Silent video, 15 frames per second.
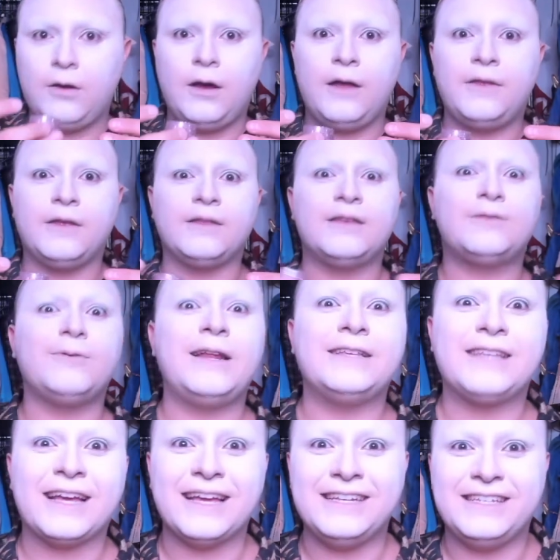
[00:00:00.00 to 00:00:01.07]
think this one
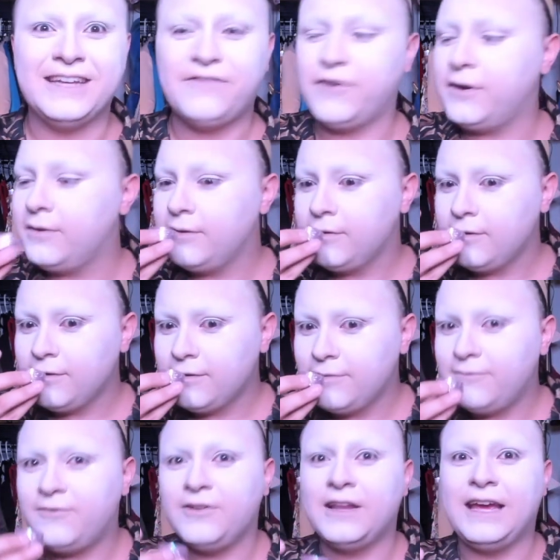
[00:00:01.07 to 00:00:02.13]
has like a different
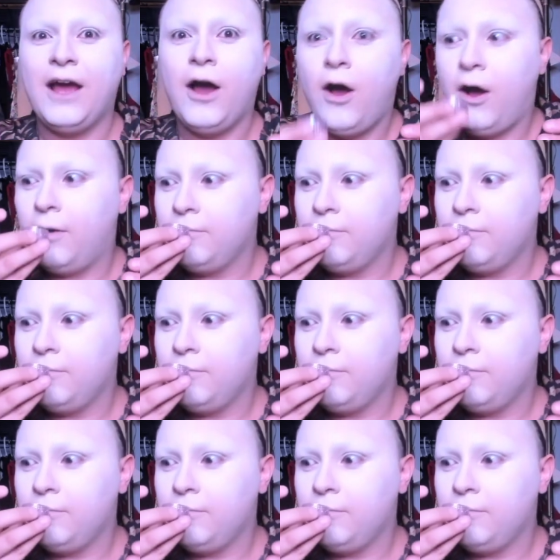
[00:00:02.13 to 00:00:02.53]
flavor.